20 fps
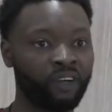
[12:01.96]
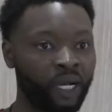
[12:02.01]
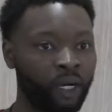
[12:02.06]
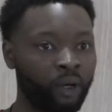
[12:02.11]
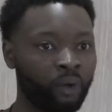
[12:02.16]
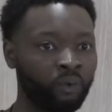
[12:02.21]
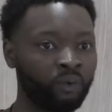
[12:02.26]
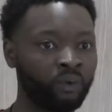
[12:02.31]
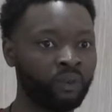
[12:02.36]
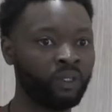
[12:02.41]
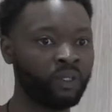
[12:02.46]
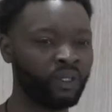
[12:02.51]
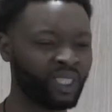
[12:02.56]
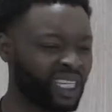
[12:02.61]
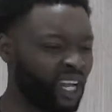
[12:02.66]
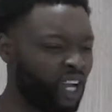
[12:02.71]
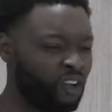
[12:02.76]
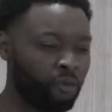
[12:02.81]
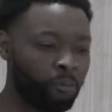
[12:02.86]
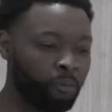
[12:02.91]
around, there was
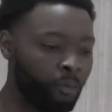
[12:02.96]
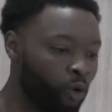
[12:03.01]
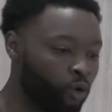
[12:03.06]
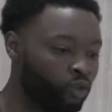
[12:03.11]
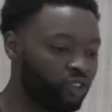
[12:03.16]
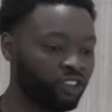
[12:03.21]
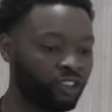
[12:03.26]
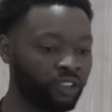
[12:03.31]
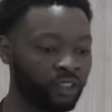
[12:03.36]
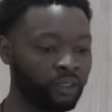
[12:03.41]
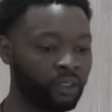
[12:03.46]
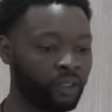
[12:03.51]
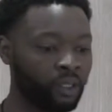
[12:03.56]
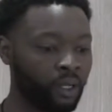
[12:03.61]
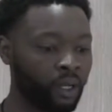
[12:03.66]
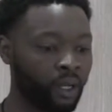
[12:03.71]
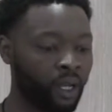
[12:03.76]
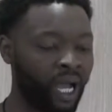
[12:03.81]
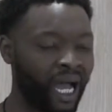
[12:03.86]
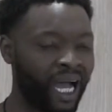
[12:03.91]
a lot of
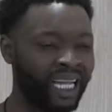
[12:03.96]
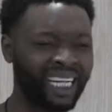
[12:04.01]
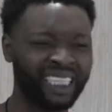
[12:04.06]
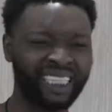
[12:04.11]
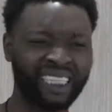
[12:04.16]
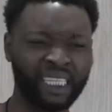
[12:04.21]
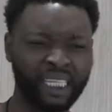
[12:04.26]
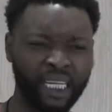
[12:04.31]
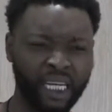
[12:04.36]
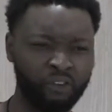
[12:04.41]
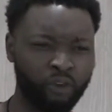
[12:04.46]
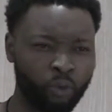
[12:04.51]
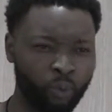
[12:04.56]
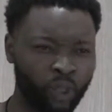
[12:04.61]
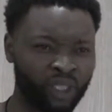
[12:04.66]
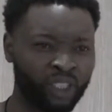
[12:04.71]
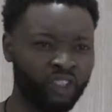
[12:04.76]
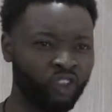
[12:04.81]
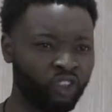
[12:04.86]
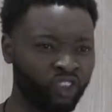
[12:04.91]
emotion, and I didn't even
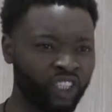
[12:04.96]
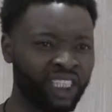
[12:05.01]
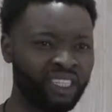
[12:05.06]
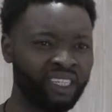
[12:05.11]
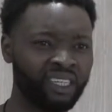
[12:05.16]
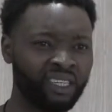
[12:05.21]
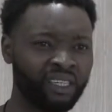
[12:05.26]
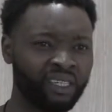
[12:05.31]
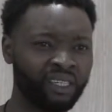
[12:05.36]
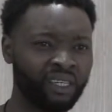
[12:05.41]
want to drink,